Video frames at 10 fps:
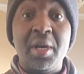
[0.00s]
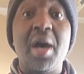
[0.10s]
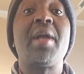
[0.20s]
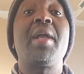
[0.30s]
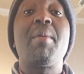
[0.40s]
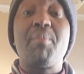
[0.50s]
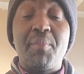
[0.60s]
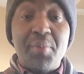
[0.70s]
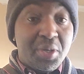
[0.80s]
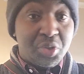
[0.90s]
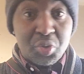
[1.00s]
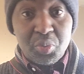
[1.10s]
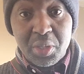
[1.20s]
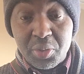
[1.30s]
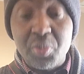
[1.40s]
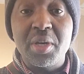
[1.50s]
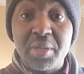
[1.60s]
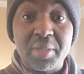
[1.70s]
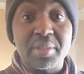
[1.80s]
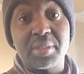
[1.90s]
and I'm very sure you can
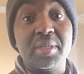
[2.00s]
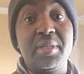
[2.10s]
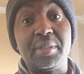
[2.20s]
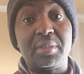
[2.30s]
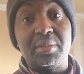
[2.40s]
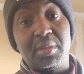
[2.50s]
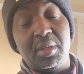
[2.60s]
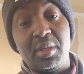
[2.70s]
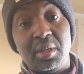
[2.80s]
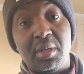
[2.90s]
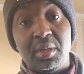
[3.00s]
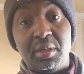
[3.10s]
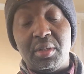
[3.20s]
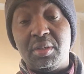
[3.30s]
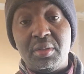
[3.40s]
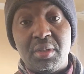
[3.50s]
understand it.